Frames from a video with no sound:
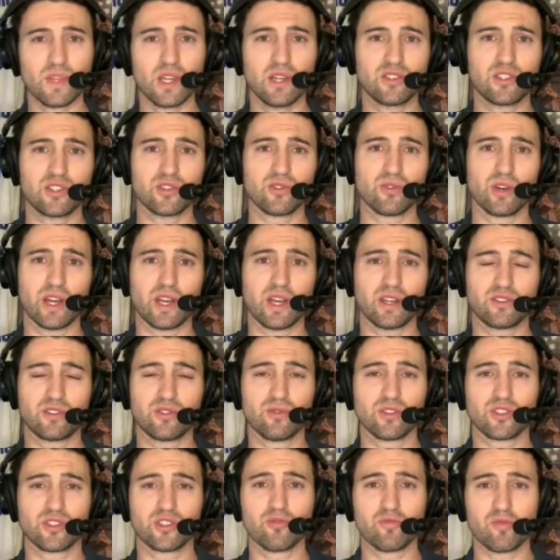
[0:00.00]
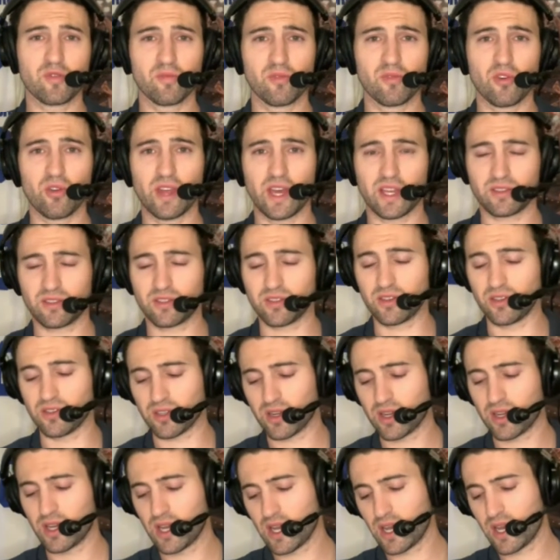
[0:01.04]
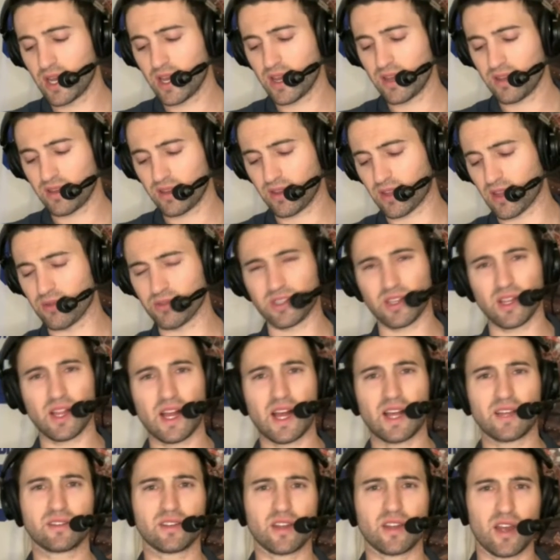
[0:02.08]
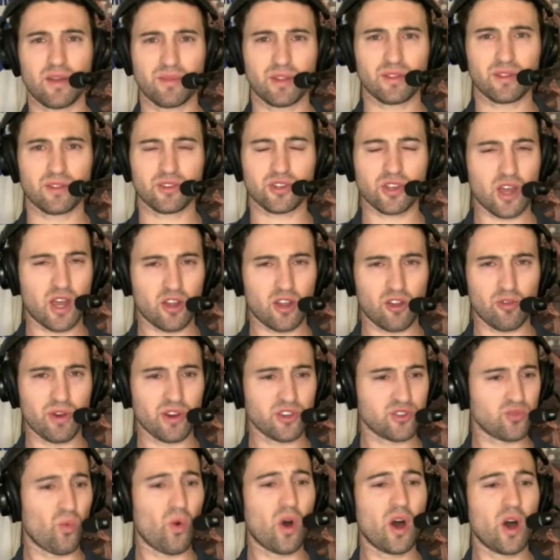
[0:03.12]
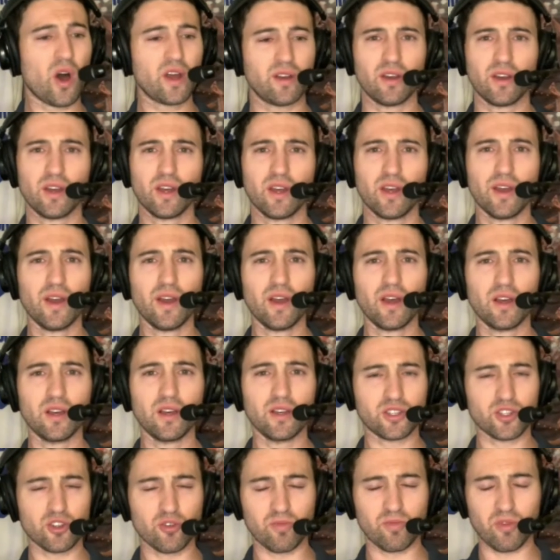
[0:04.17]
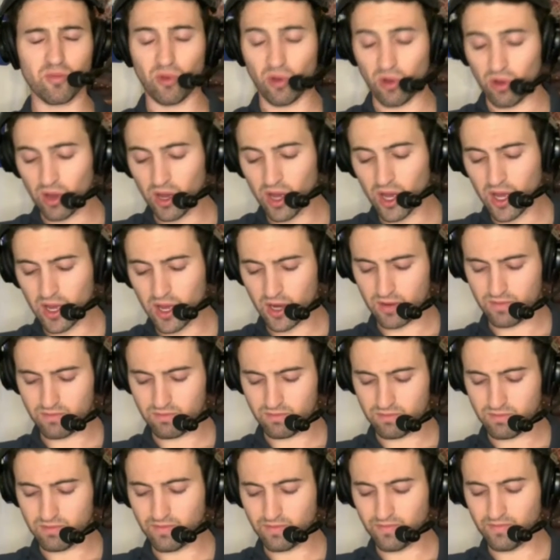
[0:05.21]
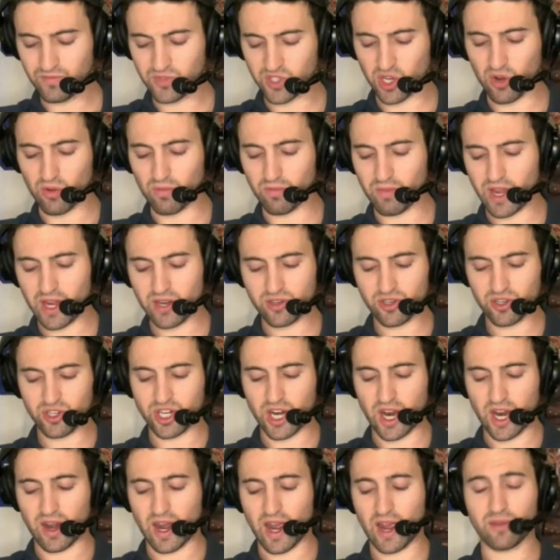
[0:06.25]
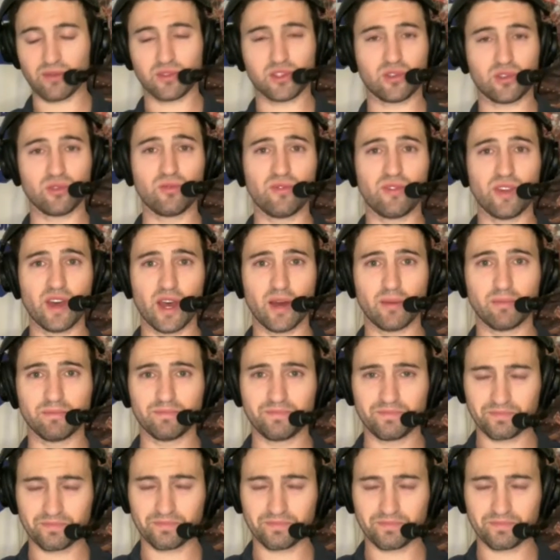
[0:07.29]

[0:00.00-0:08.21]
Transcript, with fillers: to, an, to a Super Bowl that season. I think that was the last time that the Chicago Bears won the Super Bowl. So major shout out to them,